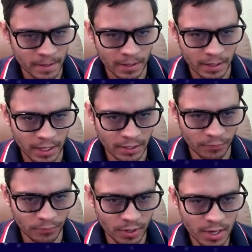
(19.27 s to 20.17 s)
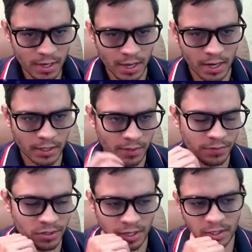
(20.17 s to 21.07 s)
knight f3, and knight
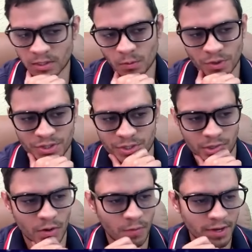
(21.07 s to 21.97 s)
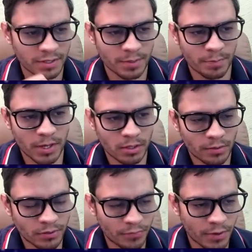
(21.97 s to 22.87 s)
f6, which is known as the Petrov's
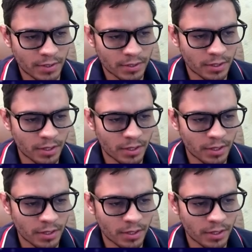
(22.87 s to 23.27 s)
defense.